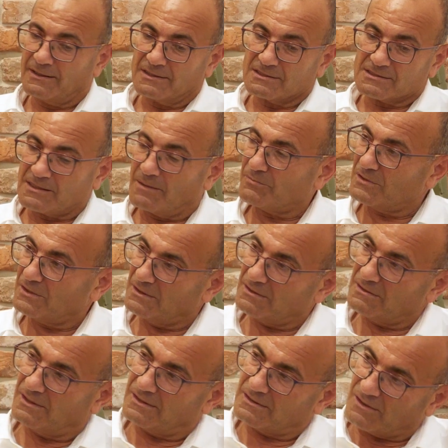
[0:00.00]

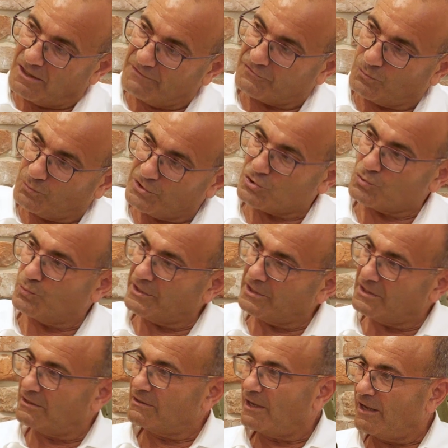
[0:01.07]
something that after which we
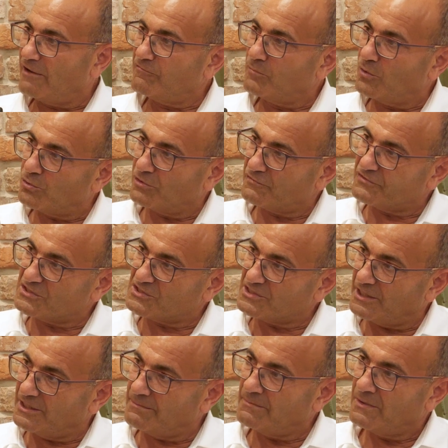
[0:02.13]
can have more of the
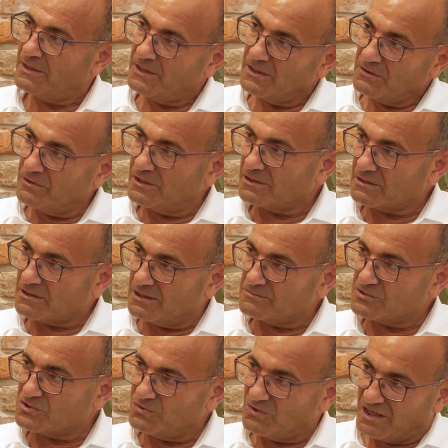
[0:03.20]
same when it
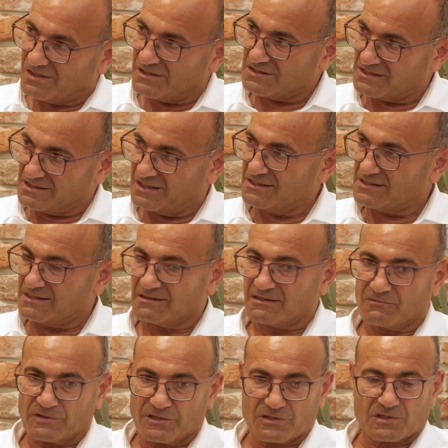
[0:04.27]
comes to other states in
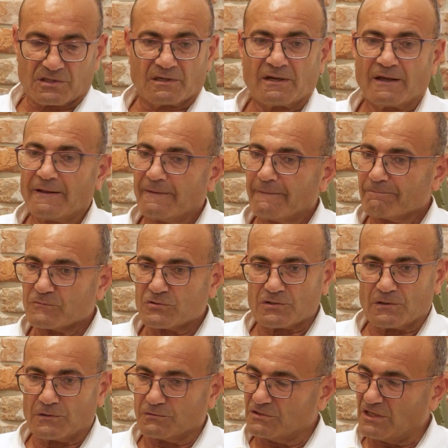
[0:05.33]
the region.
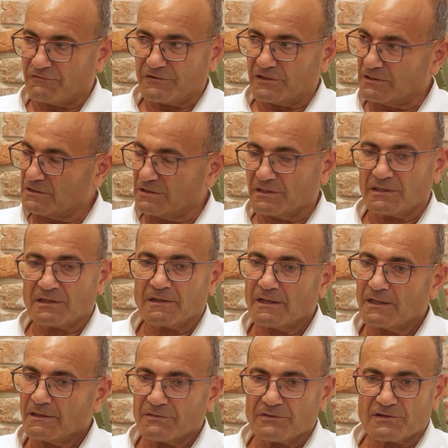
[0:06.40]
So definitely
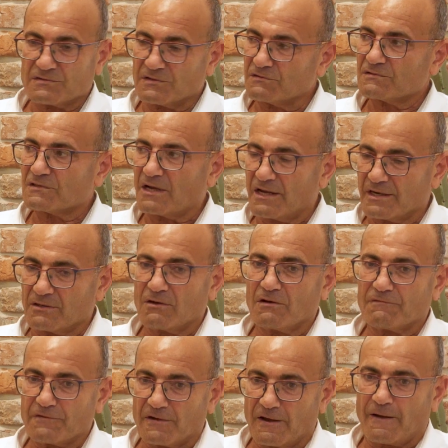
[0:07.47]
this is kind
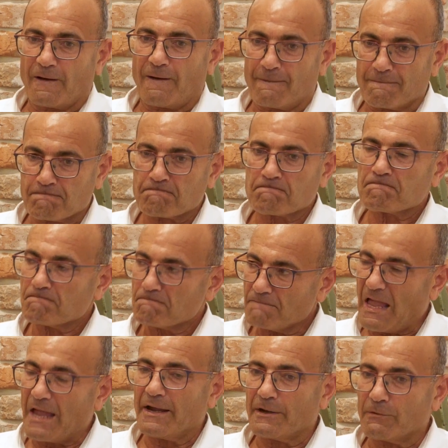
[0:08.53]
of a
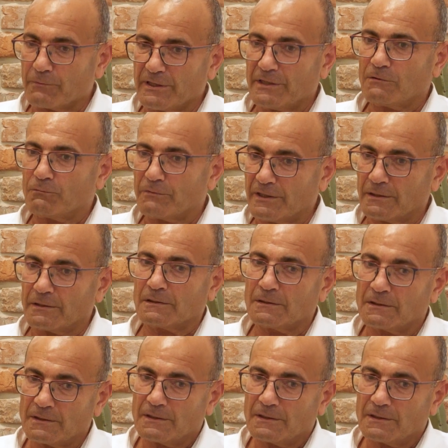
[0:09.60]
real